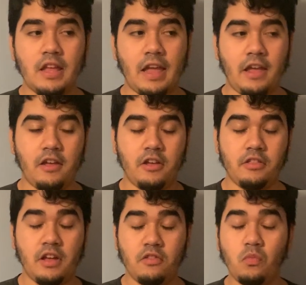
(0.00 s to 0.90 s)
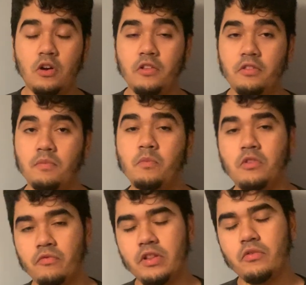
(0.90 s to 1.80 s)
and as well as
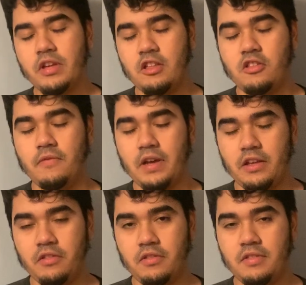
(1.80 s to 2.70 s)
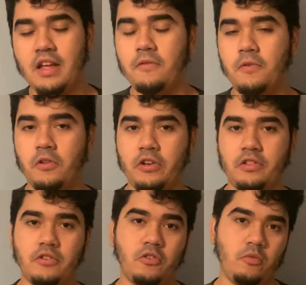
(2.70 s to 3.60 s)
the relocation of ICE, now falling
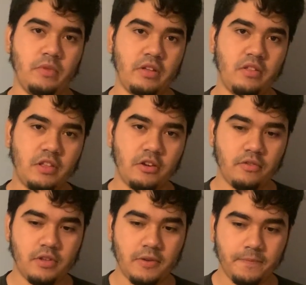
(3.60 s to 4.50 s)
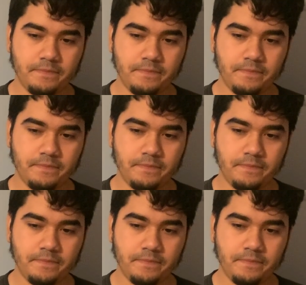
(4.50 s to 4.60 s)
under Homeland Security.